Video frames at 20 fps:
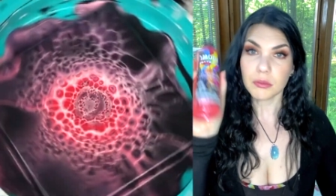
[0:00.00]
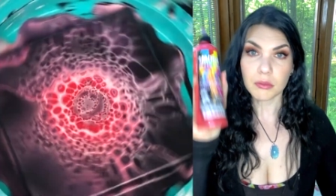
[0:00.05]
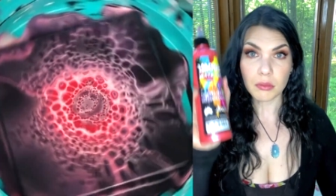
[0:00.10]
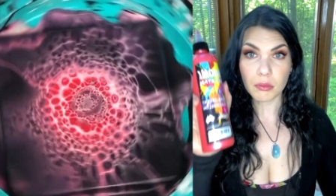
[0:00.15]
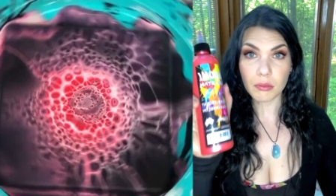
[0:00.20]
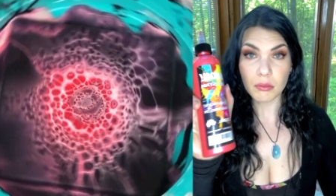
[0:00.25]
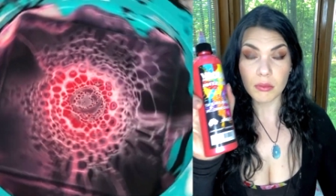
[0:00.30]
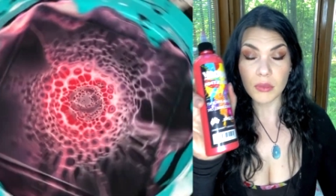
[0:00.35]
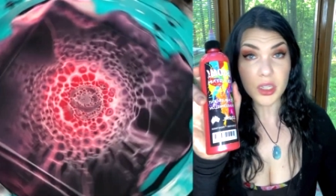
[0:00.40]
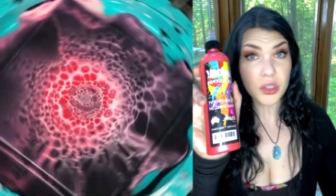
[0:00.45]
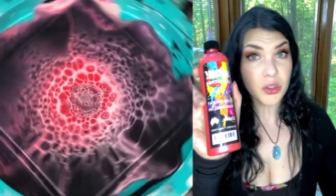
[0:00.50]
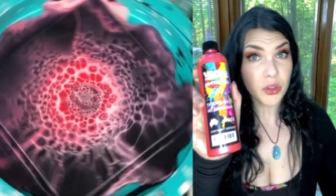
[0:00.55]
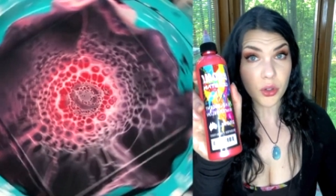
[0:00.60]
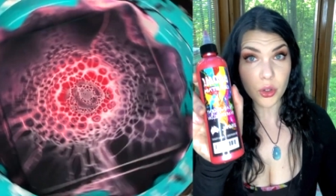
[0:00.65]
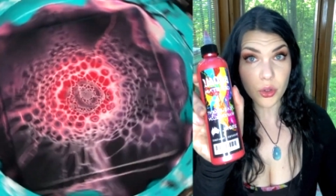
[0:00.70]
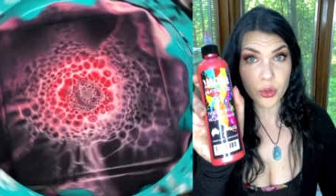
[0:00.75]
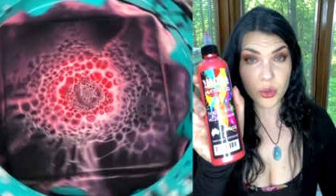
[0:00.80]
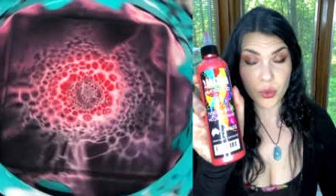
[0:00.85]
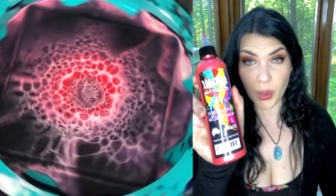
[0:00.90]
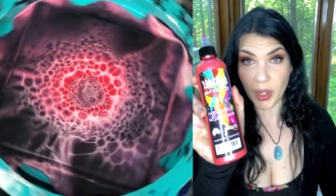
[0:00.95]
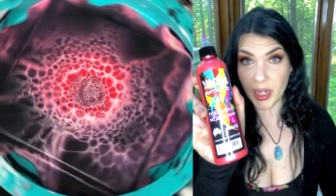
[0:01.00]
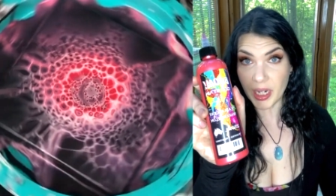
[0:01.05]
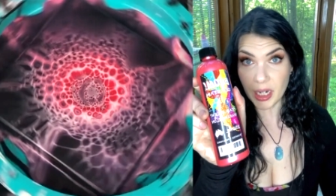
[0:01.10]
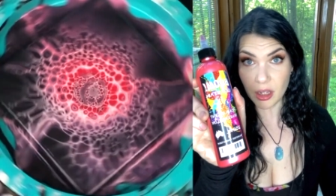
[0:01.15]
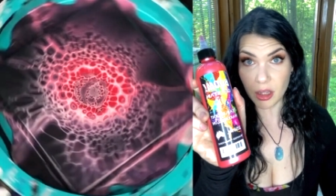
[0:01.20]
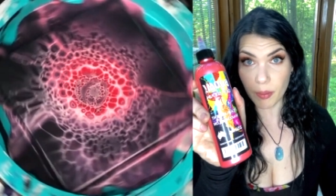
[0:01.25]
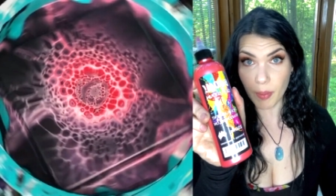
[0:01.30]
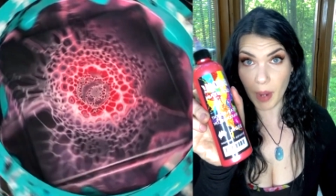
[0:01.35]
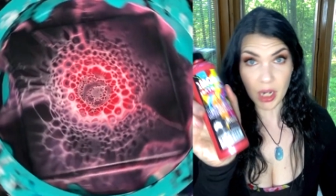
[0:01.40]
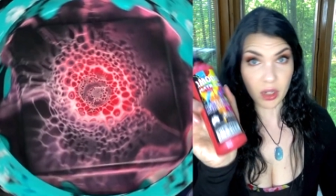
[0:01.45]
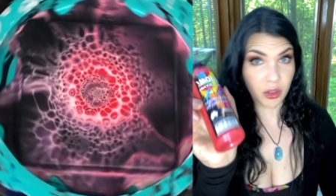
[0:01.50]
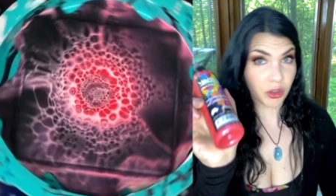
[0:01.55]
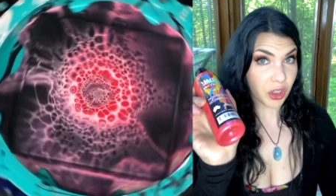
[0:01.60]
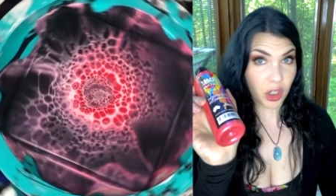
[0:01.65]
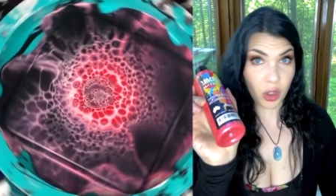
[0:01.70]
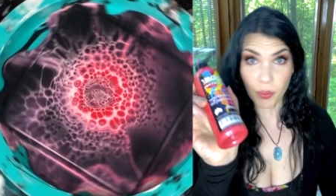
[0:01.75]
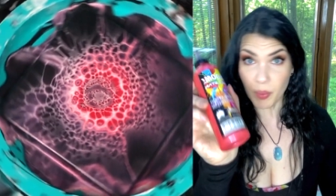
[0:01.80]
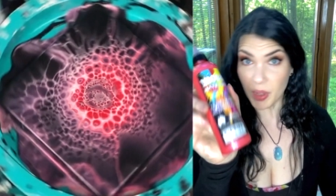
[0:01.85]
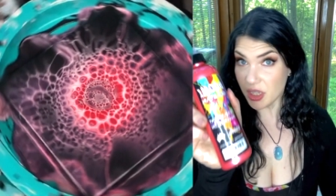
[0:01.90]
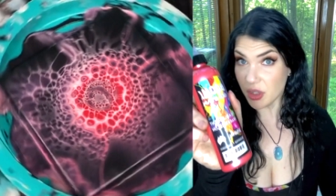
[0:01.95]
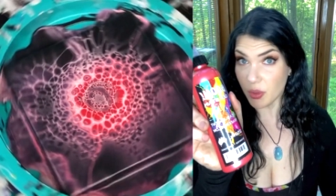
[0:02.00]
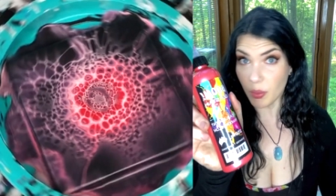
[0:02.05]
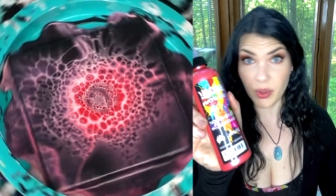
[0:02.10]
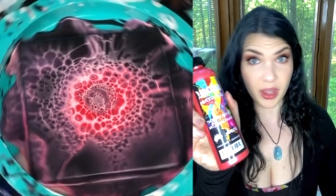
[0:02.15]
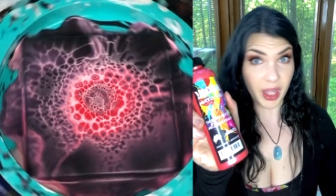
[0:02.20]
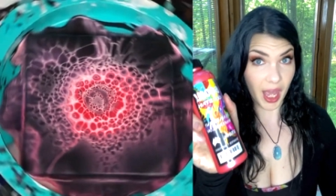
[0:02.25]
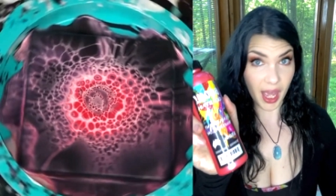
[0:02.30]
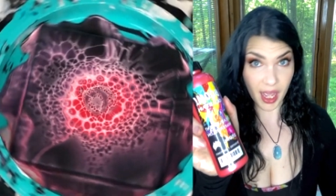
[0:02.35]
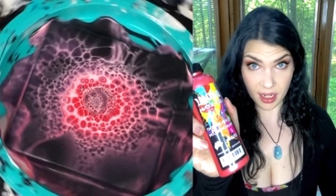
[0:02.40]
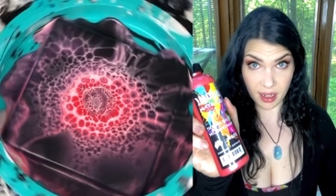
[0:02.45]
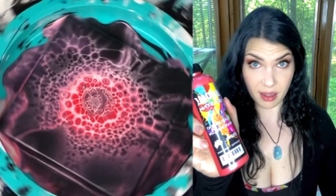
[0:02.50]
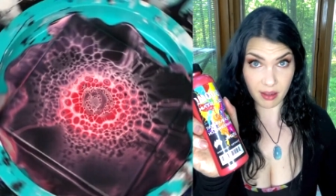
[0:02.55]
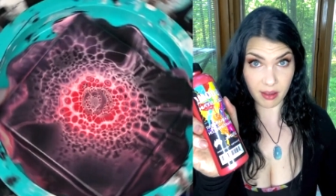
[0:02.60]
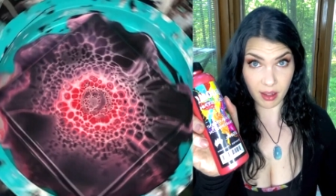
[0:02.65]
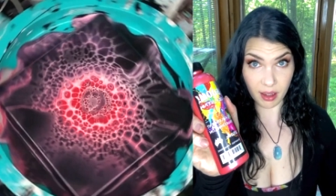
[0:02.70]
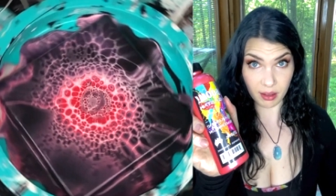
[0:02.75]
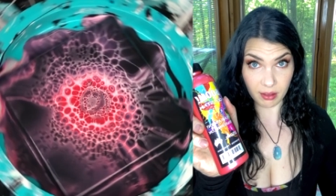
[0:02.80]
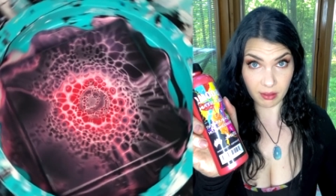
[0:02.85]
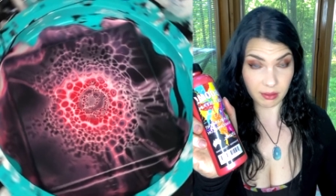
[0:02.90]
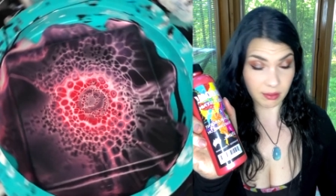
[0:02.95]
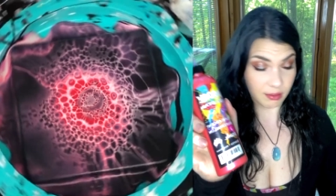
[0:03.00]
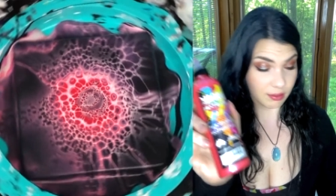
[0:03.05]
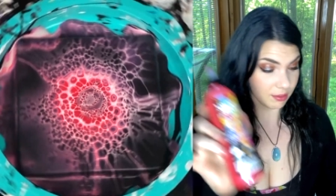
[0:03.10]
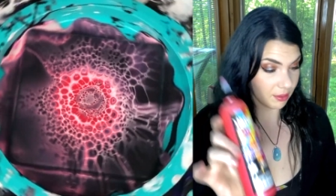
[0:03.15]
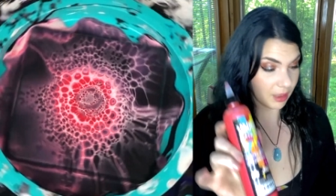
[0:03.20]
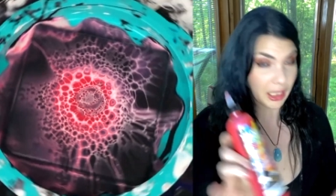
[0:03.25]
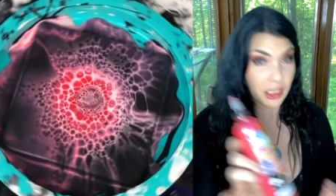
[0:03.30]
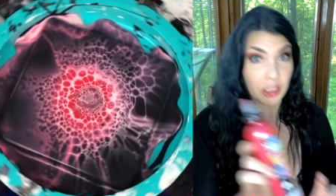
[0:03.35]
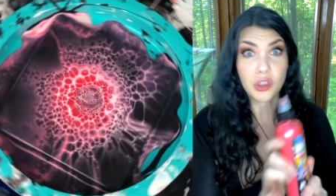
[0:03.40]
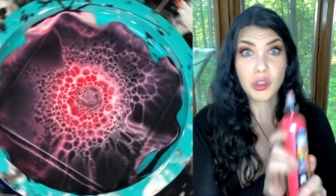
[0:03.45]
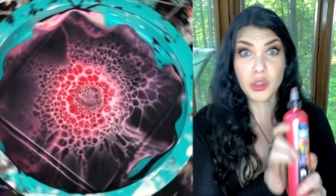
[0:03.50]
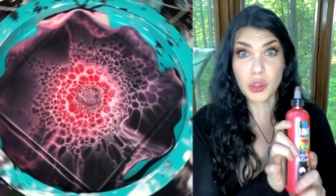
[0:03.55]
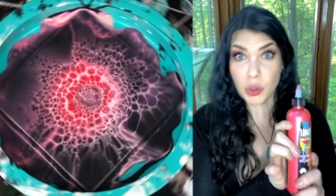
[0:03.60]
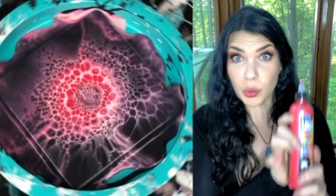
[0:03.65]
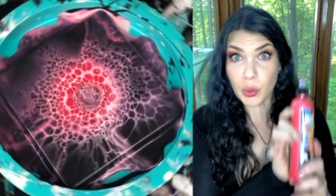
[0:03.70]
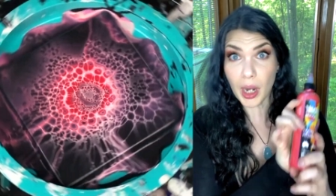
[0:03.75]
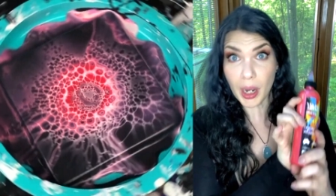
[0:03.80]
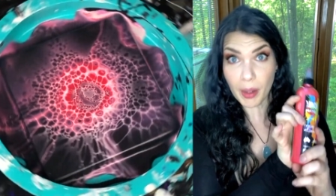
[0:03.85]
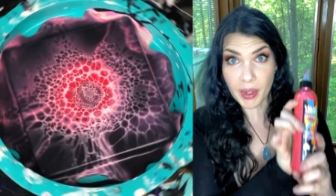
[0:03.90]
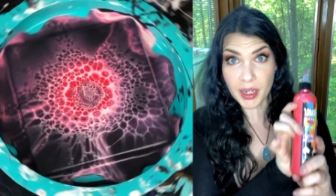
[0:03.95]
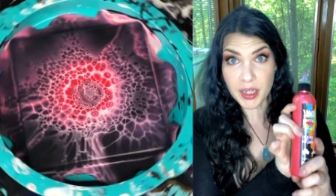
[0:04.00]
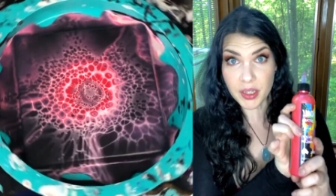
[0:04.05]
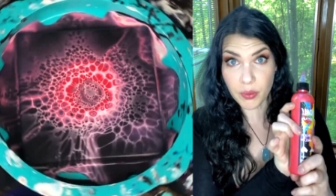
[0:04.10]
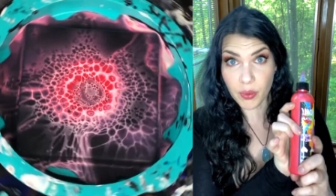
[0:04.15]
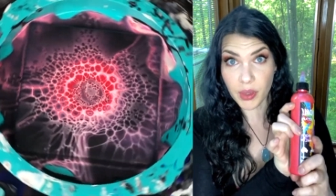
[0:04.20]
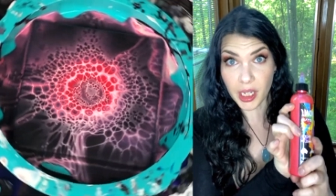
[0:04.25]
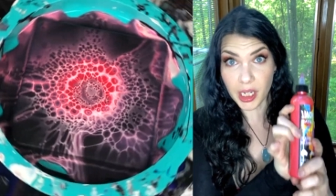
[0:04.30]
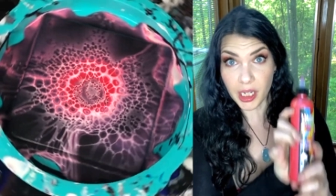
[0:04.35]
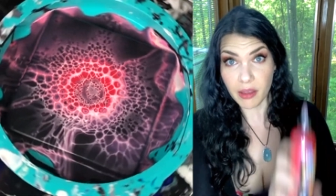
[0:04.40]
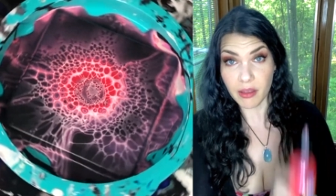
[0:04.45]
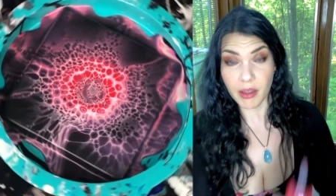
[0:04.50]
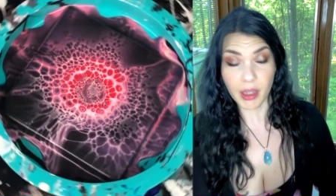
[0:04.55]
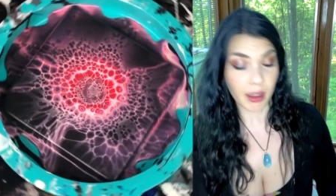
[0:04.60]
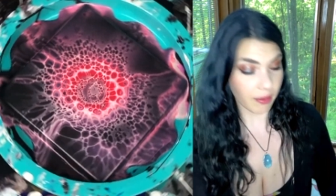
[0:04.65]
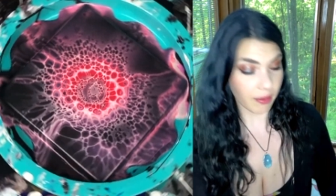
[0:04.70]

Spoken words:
this you use right out of the bottle. You don't mix it with anything. Like, do not mix it with anything.